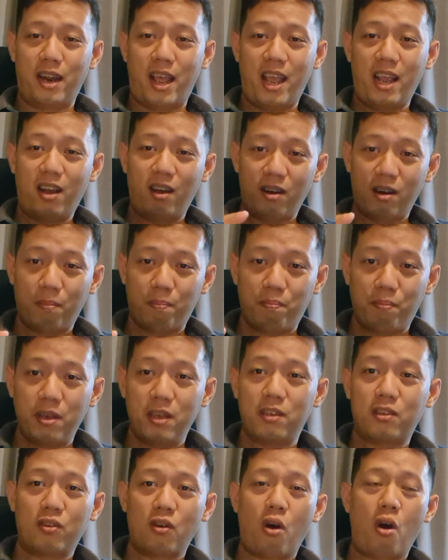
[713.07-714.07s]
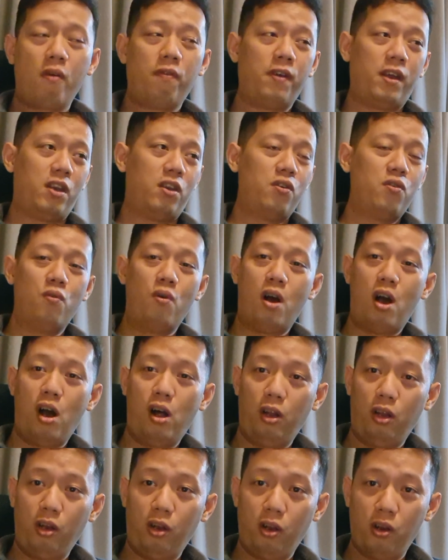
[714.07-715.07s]
They're gonna piss off at you
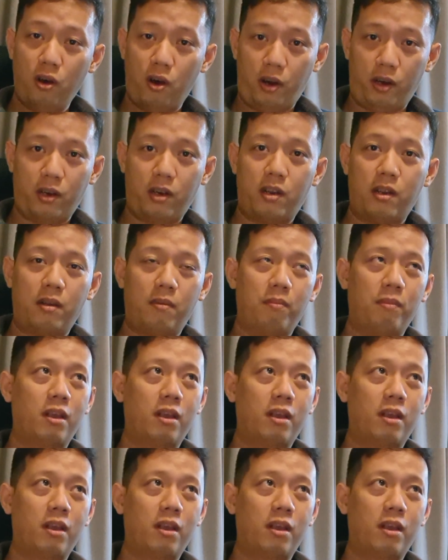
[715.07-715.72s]
a lot,